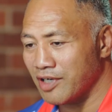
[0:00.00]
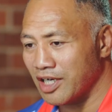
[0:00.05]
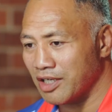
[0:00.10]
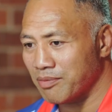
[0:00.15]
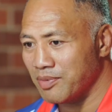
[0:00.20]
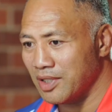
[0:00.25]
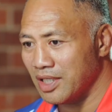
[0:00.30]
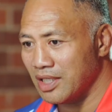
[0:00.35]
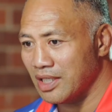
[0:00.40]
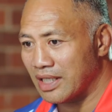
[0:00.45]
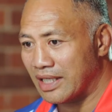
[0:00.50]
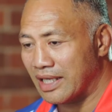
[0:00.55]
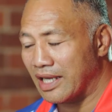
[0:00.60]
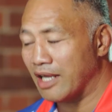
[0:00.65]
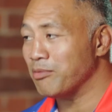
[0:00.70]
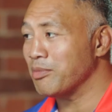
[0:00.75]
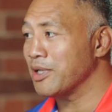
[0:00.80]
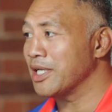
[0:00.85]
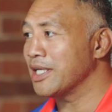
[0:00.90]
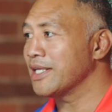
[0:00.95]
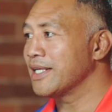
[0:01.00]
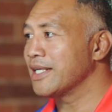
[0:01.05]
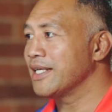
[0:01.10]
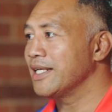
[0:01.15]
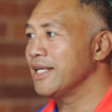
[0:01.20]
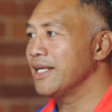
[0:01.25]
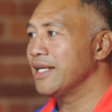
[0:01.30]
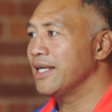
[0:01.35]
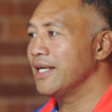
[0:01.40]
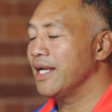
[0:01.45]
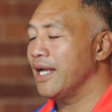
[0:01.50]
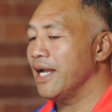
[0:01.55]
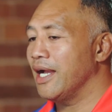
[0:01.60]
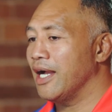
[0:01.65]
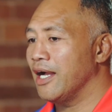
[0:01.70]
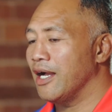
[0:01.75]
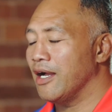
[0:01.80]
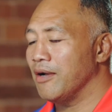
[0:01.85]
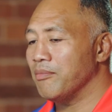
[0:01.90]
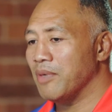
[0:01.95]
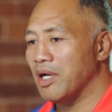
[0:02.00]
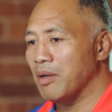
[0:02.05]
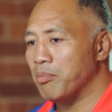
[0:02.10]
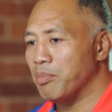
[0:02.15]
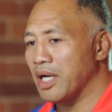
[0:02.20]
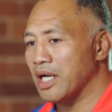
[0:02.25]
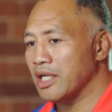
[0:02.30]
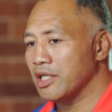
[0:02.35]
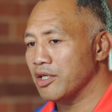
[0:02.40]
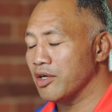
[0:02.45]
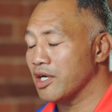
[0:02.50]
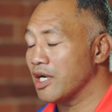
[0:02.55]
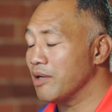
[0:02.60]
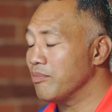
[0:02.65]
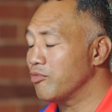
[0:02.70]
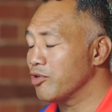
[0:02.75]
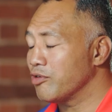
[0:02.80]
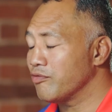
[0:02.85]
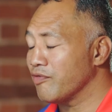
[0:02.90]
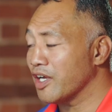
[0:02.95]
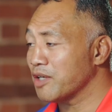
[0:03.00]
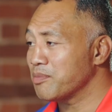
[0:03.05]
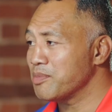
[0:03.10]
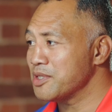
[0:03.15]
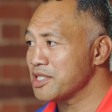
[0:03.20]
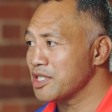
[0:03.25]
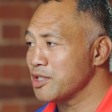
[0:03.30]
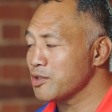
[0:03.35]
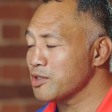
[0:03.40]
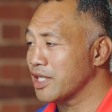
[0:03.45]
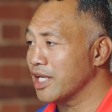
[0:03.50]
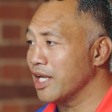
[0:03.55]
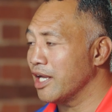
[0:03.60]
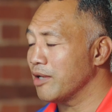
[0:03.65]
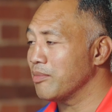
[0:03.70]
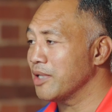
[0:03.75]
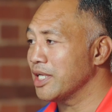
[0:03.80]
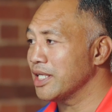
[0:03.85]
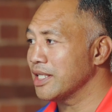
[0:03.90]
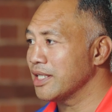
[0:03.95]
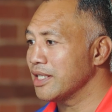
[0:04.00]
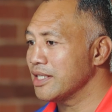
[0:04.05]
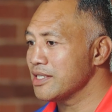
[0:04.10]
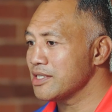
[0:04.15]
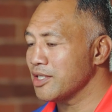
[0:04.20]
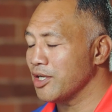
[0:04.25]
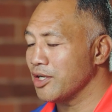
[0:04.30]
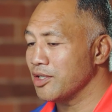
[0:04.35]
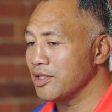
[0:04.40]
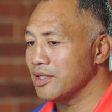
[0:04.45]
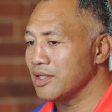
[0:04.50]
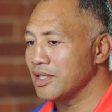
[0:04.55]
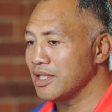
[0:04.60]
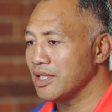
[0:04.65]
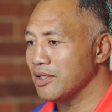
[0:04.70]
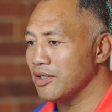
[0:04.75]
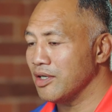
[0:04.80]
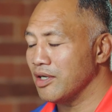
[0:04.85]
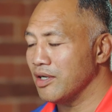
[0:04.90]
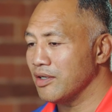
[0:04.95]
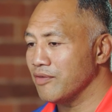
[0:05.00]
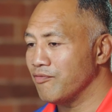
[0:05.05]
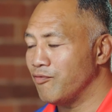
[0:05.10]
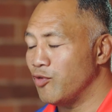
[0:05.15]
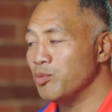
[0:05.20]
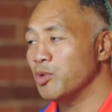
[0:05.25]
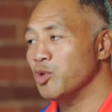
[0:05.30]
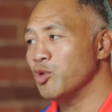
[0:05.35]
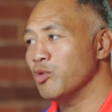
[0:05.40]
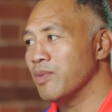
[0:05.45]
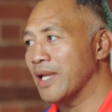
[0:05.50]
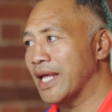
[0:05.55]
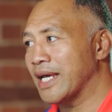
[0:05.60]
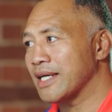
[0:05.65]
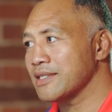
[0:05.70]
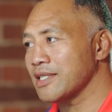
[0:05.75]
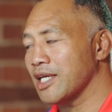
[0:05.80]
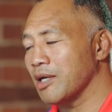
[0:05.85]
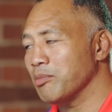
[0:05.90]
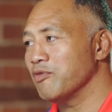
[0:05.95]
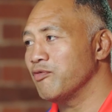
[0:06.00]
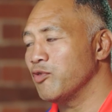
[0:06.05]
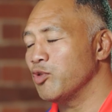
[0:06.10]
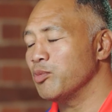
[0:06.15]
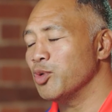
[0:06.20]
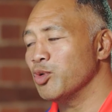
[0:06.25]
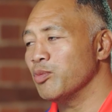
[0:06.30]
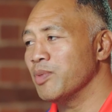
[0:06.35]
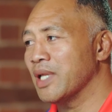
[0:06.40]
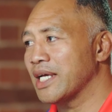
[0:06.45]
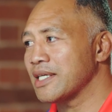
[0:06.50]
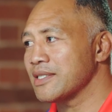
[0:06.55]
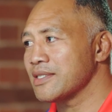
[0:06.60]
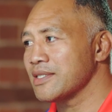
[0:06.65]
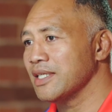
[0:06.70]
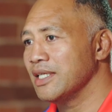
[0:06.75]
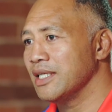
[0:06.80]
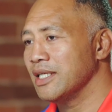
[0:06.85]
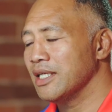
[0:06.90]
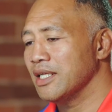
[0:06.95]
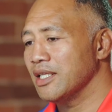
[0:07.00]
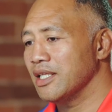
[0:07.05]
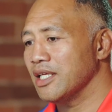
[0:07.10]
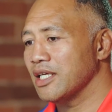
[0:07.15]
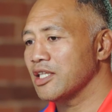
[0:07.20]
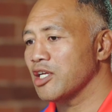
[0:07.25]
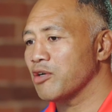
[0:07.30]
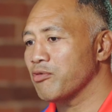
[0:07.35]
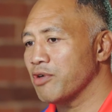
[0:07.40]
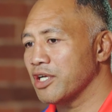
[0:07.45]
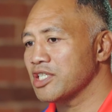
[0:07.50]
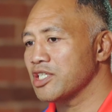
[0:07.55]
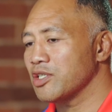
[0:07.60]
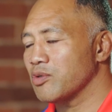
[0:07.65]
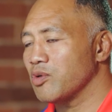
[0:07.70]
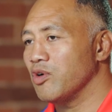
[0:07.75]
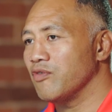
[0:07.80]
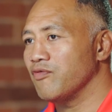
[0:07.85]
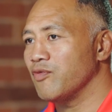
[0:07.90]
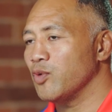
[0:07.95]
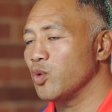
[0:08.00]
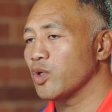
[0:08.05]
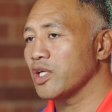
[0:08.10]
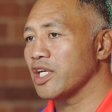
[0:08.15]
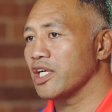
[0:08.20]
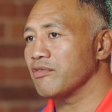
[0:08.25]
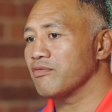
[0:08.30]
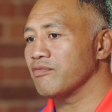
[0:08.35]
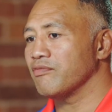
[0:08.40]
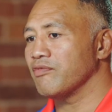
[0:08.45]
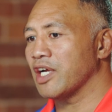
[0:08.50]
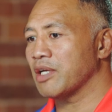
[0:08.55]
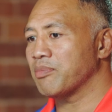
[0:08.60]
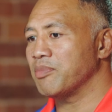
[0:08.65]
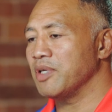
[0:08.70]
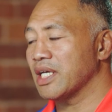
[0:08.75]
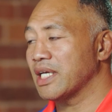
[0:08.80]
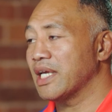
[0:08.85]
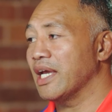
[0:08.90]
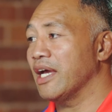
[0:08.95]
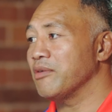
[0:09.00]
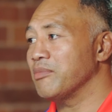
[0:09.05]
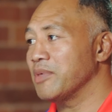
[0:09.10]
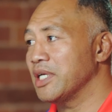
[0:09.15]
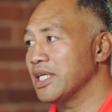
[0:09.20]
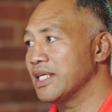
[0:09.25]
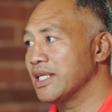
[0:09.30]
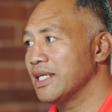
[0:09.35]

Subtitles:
Rugby Academy are partnering up with Rugby Skills Academy. So. Former All Blacks, couple of former All Blacks, they're director of Auckland Rugby Academy.